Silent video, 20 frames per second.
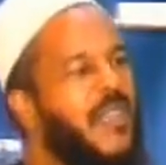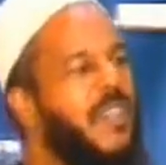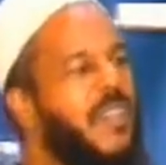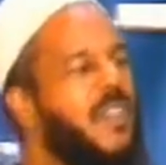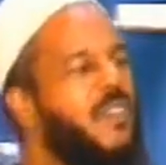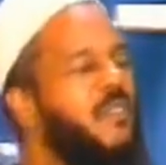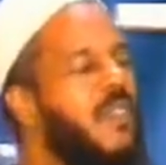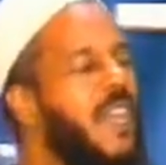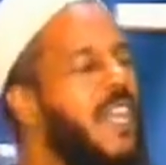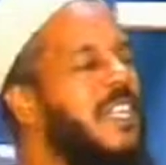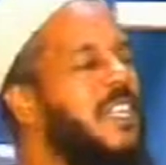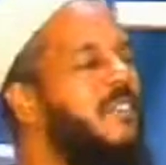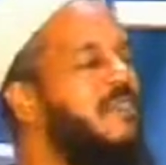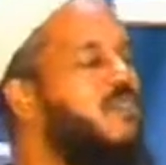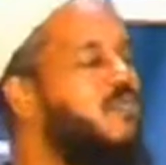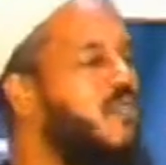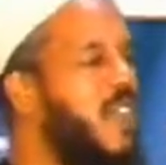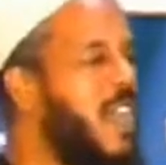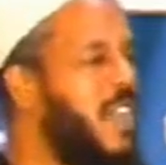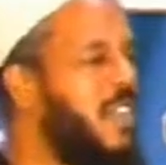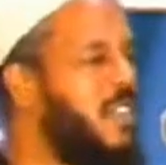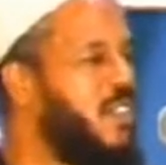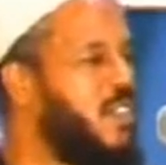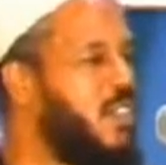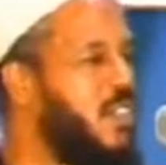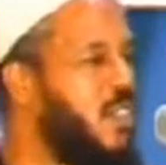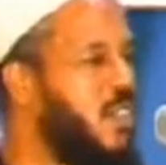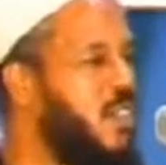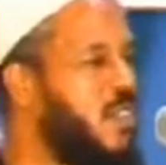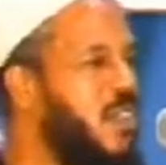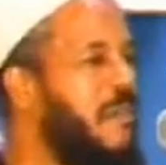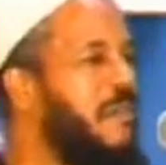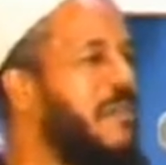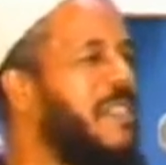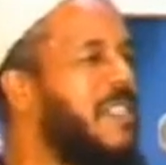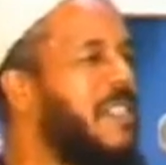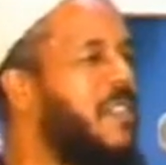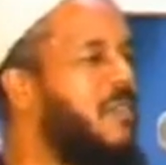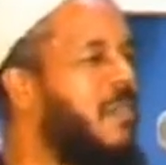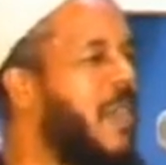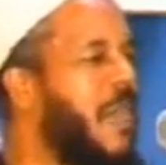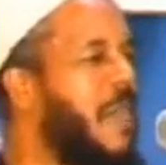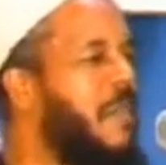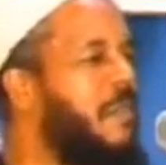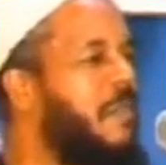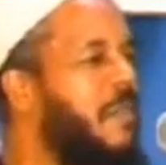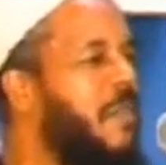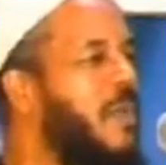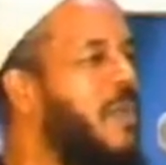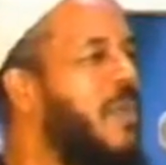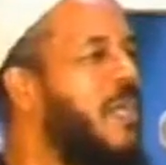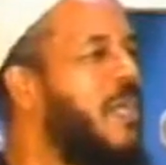that the rate of strangers committing rape